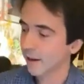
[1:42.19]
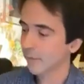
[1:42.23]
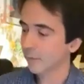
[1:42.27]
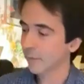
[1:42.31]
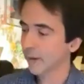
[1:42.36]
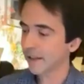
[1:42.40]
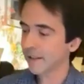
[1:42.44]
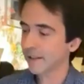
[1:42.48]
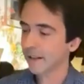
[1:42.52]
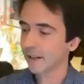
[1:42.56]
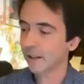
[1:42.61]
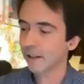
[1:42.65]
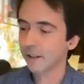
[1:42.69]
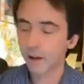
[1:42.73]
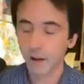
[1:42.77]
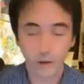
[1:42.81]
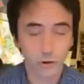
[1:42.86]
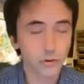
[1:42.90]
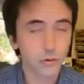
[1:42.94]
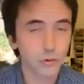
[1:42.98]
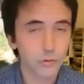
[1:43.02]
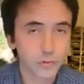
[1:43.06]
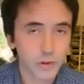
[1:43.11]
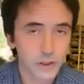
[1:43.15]
Basically, there are
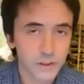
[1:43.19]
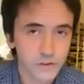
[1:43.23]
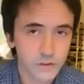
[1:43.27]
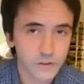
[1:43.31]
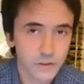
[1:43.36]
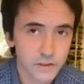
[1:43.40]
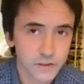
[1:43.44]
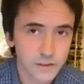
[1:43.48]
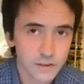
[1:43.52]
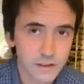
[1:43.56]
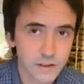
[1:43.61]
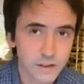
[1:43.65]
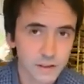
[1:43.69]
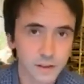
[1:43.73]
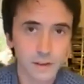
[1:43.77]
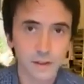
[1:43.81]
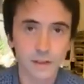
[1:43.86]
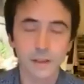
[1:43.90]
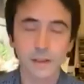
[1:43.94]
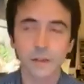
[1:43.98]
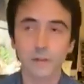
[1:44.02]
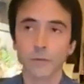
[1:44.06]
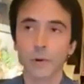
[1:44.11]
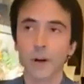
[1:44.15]
two questions
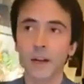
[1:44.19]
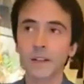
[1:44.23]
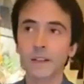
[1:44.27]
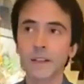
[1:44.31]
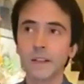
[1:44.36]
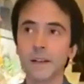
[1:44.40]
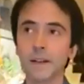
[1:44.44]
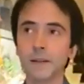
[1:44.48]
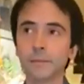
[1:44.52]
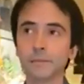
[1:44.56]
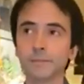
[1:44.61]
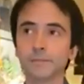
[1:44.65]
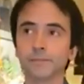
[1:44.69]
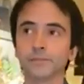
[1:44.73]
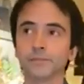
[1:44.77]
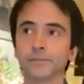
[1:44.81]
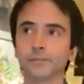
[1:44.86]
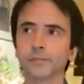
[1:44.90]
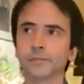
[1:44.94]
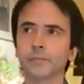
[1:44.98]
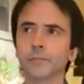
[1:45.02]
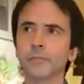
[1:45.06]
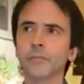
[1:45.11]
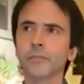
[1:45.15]
in one here.
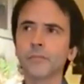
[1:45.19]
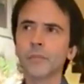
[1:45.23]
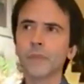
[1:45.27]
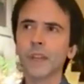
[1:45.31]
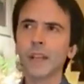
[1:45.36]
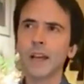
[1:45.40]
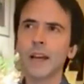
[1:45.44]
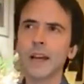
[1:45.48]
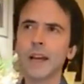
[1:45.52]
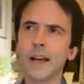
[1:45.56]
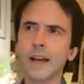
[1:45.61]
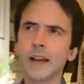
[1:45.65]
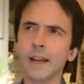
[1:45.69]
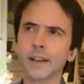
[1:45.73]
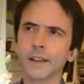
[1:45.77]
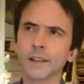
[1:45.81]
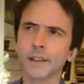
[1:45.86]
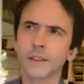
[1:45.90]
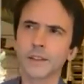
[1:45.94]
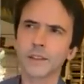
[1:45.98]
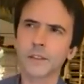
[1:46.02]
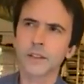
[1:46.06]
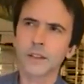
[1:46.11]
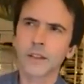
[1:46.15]

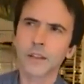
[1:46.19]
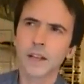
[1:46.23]
And